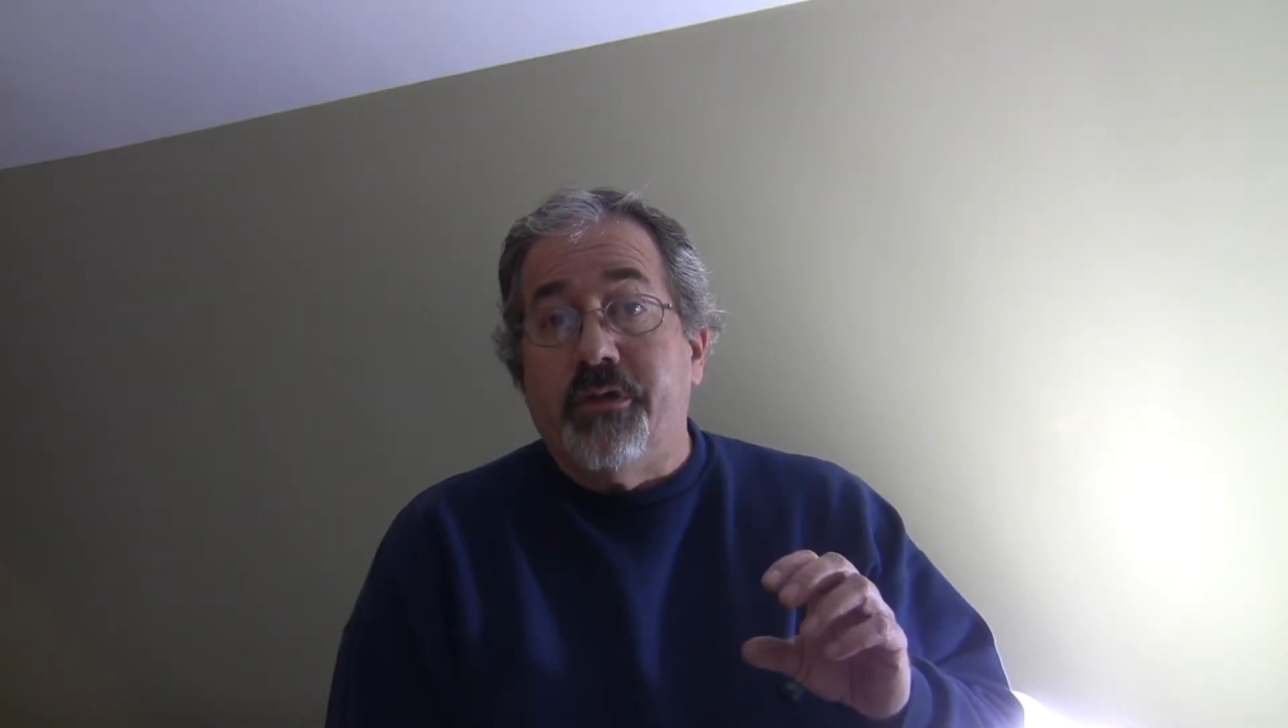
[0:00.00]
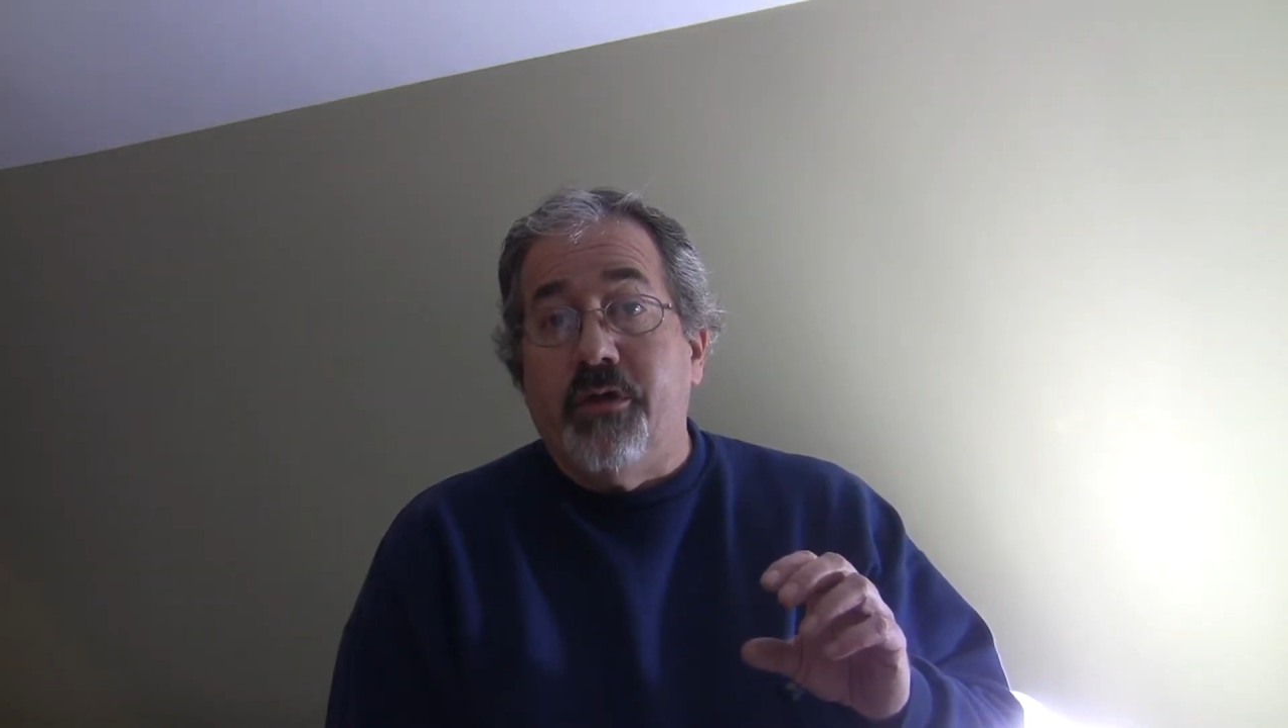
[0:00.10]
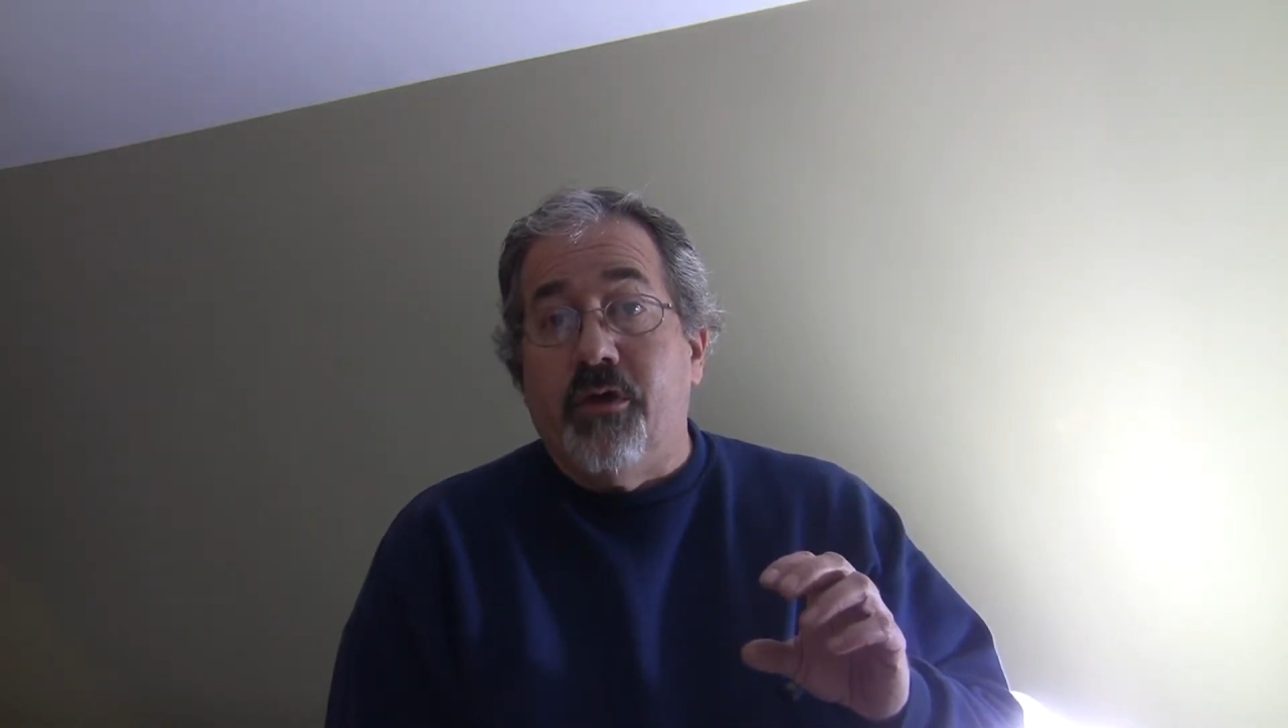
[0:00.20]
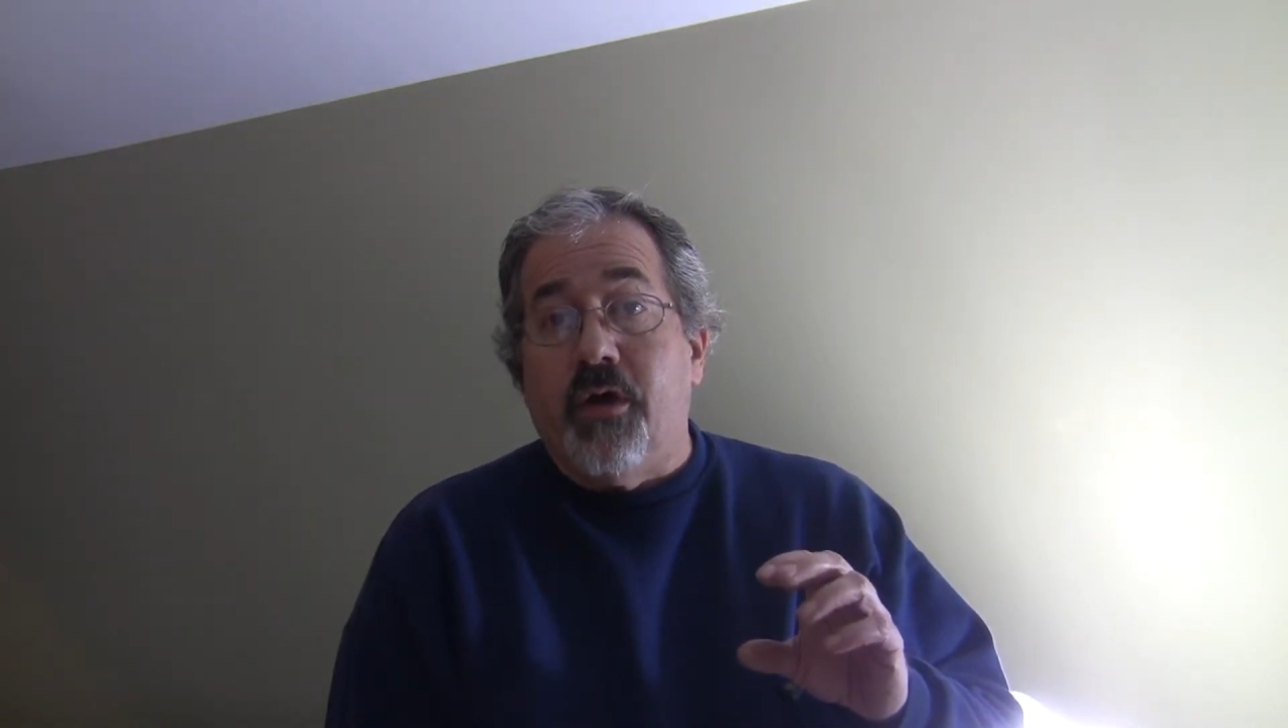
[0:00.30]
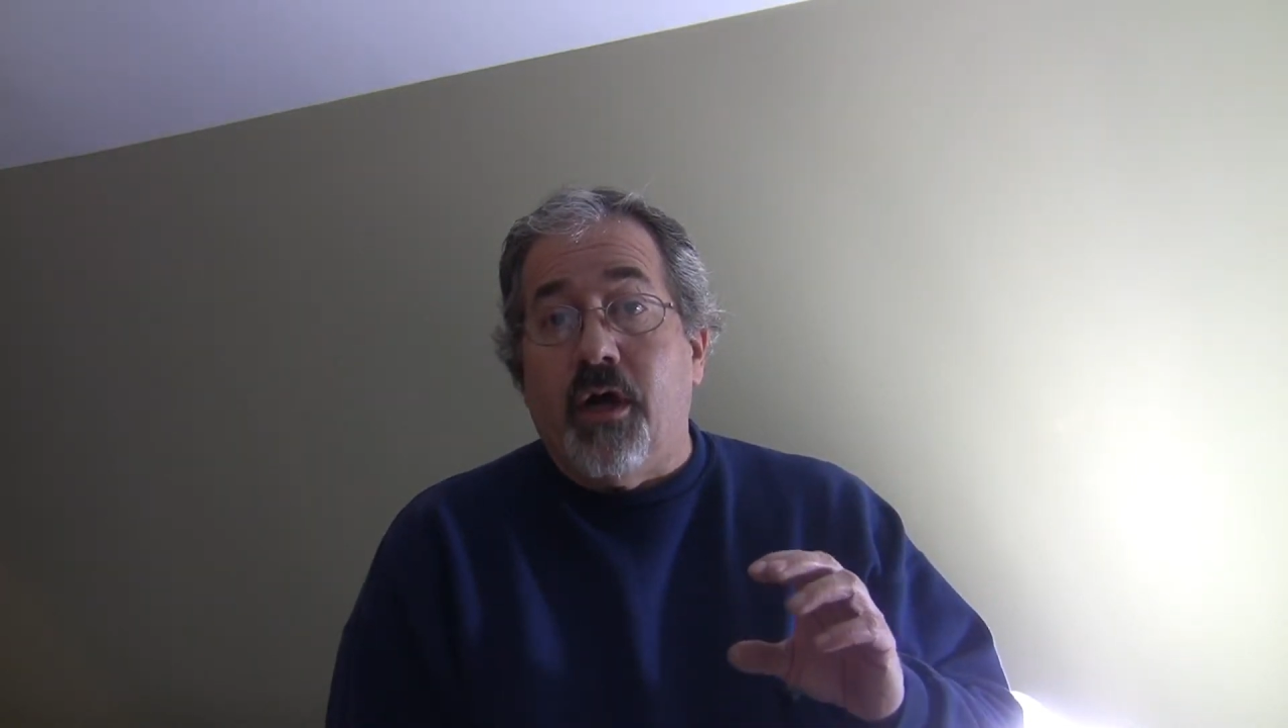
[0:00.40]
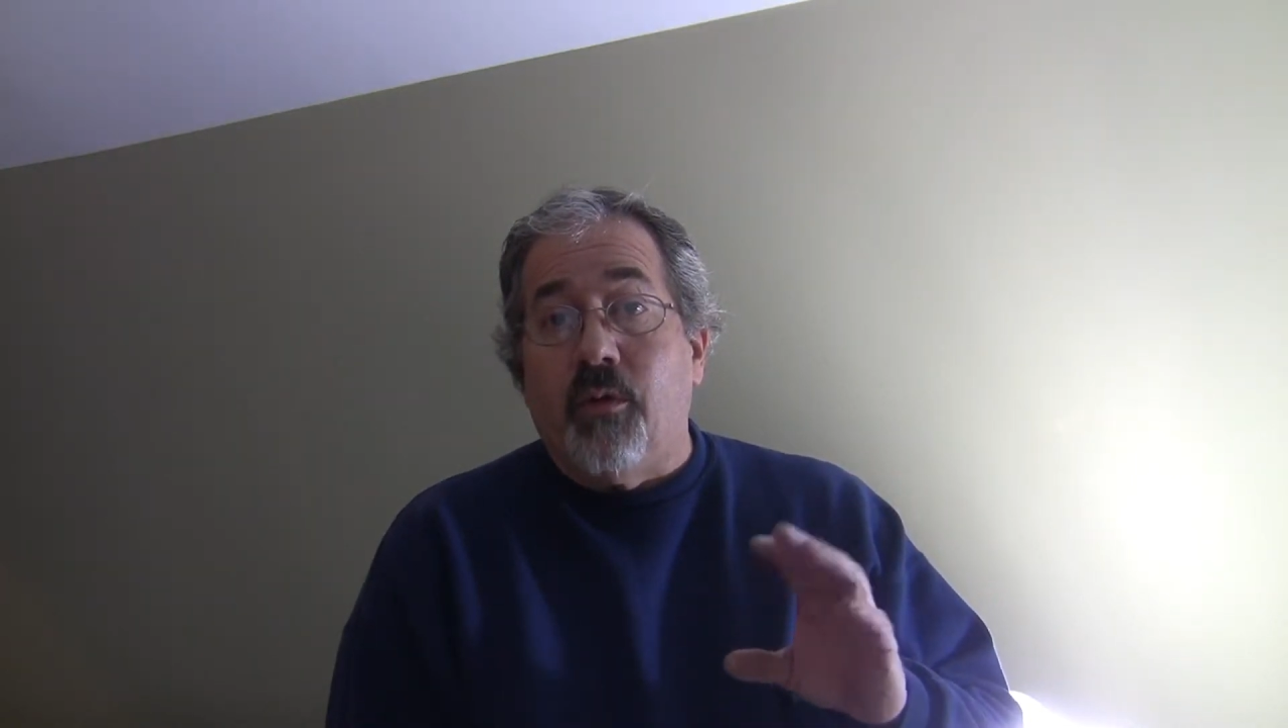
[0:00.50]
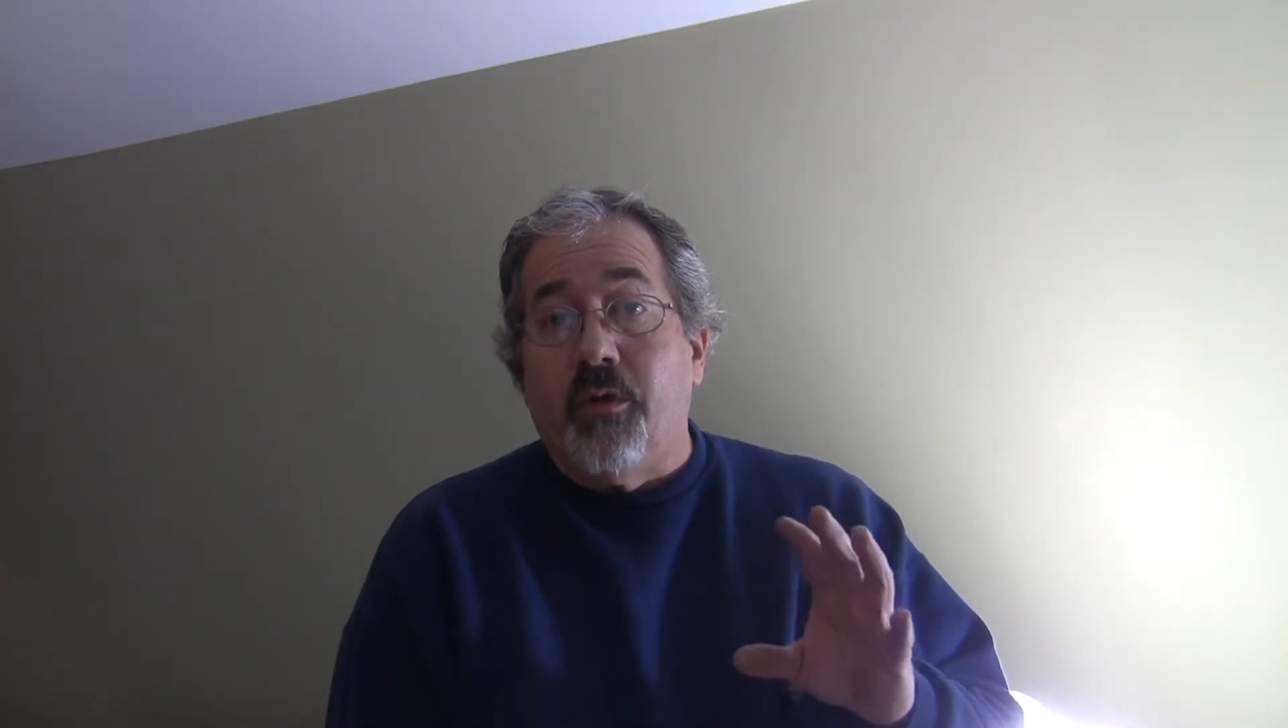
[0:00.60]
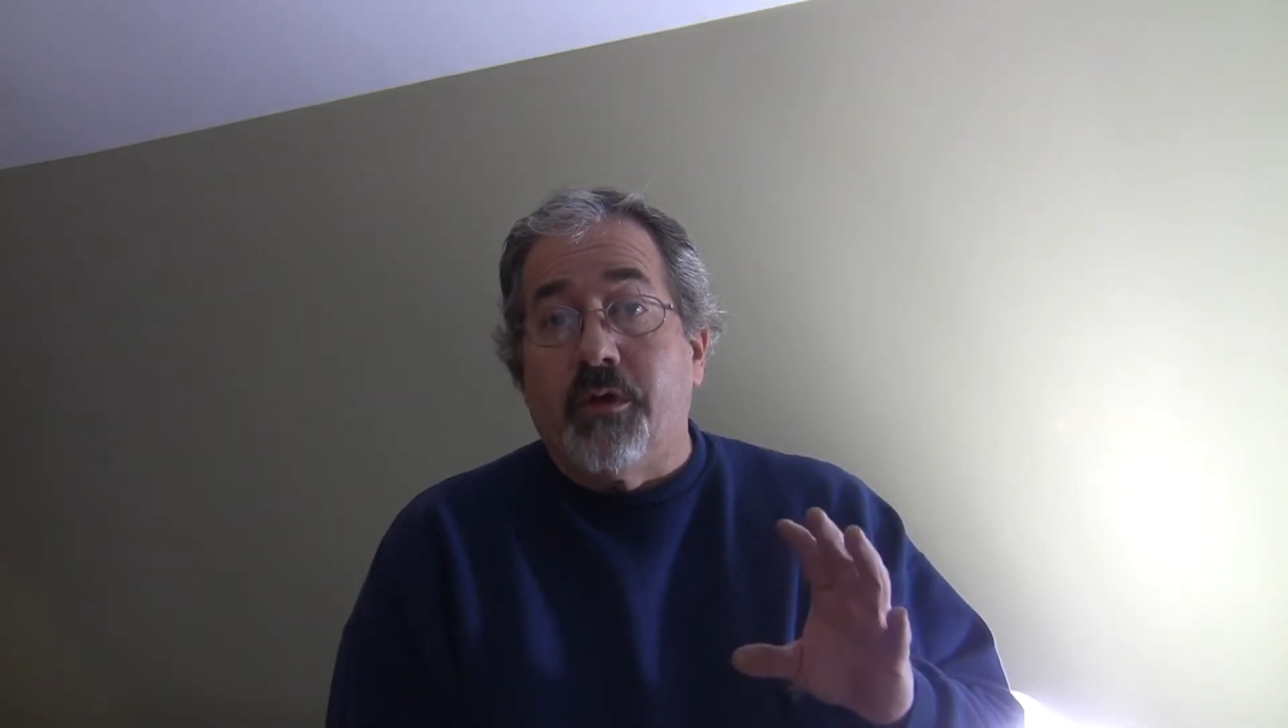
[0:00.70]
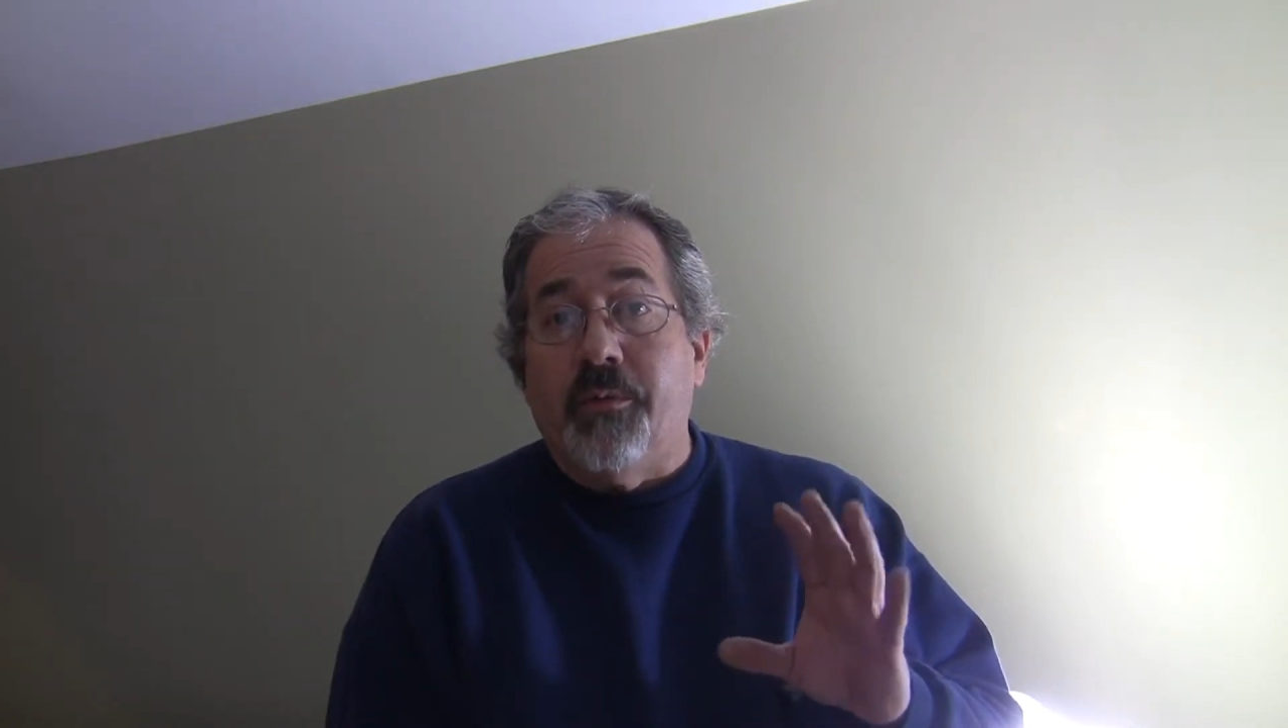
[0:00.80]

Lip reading: your artwork